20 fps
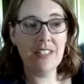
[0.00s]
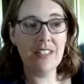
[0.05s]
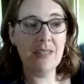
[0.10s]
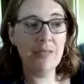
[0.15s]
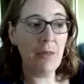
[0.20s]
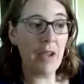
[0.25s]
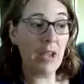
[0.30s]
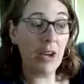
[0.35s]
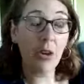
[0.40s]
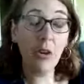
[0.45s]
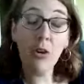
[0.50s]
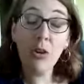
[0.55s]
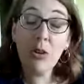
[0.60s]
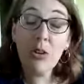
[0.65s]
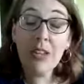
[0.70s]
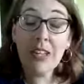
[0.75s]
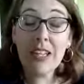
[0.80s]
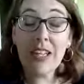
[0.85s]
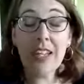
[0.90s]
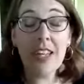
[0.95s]
my
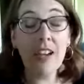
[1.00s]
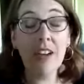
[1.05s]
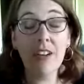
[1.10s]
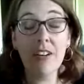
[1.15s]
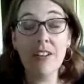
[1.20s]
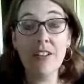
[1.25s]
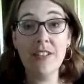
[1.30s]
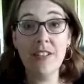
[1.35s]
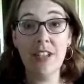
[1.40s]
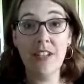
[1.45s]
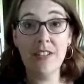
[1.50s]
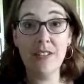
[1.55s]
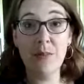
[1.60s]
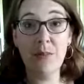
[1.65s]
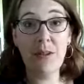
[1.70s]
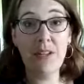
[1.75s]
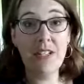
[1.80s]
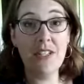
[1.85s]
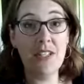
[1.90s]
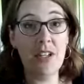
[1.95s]
early years as a
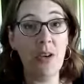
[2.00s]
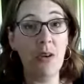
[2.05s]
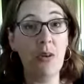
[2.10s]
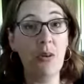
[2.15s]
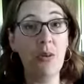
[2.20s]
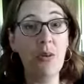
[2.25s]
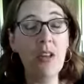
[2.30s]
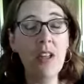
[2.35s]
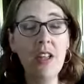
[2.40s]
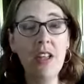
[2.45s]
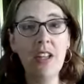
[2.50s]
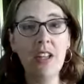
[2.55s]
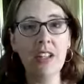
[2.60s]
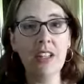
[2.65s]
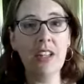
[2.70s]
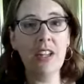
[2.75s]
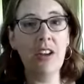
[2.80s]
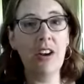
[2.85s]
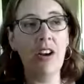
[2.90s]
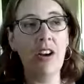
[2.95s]
PTO
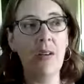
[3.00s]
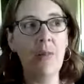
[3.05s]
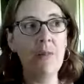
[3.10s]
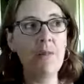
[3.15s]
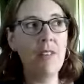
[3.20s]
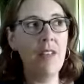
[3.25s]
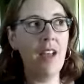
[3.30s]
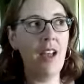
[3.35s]
leader,